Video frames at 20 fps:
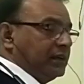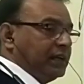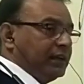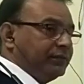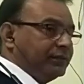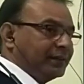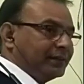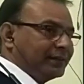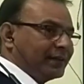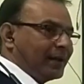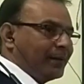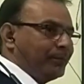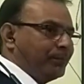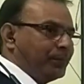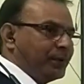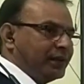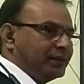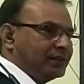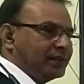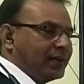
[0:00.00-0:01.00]
if the
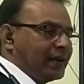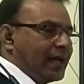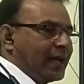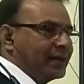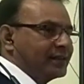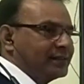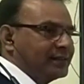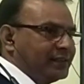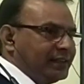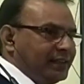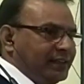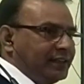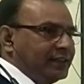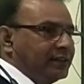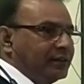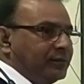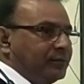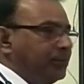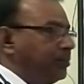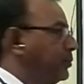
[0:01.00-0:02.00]
temperature
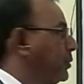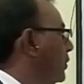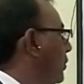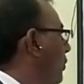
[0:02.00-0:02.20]
exceed